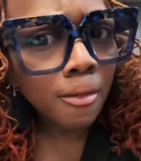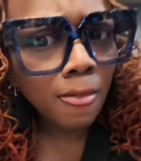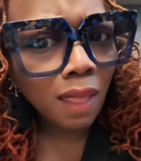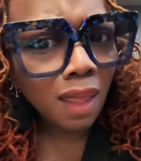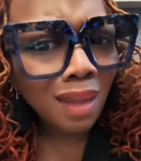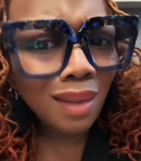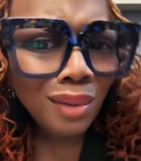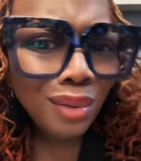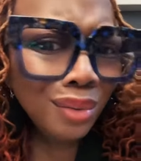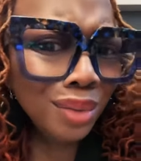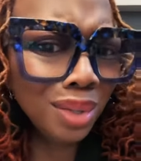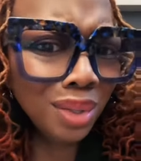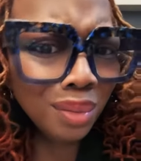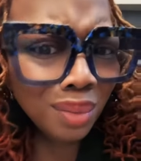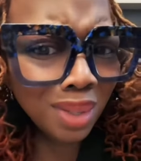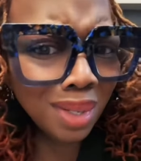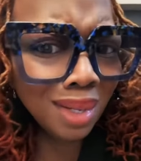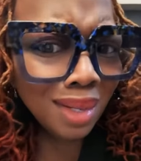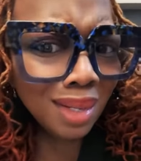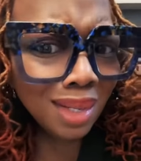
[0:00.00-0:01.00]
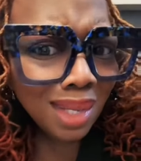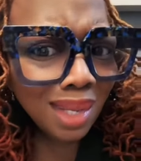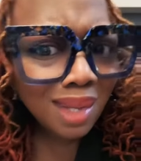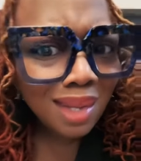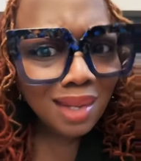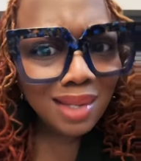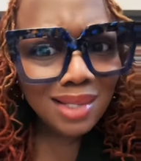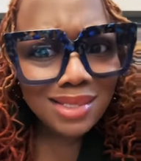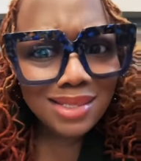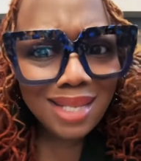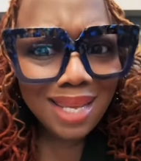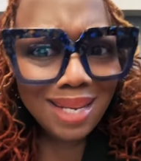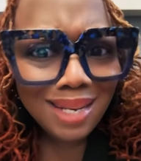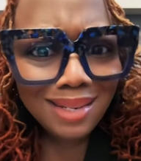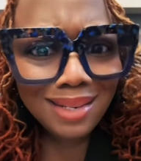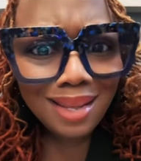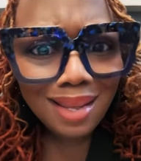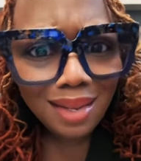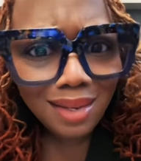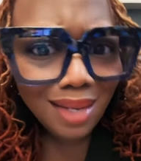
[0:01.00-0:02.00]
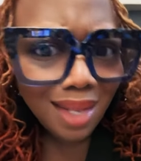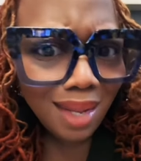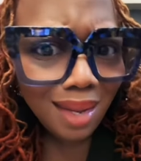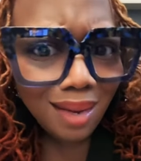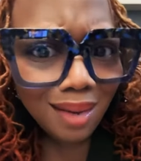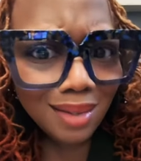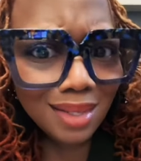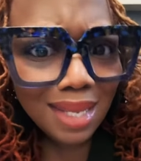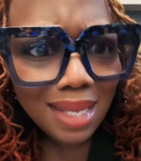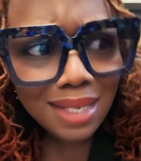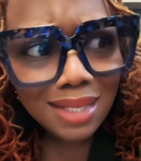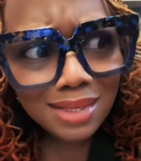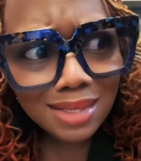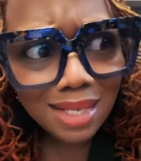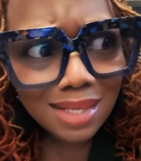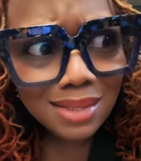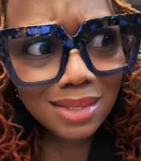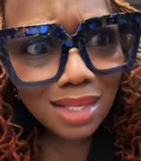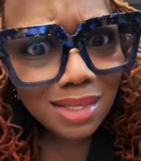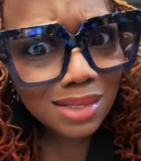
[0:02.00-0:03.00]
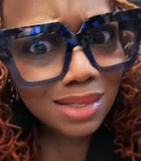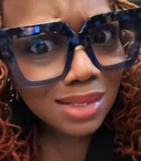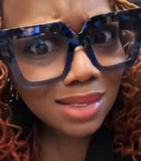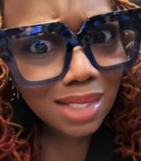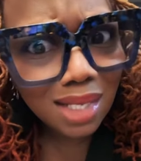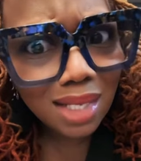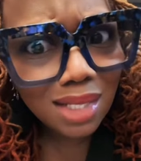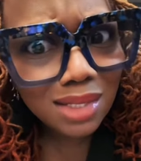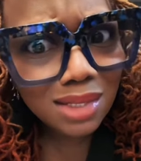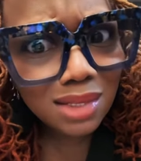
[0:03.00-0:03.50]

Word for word: And who you with? Because daddy not there. Daddy's at such and such.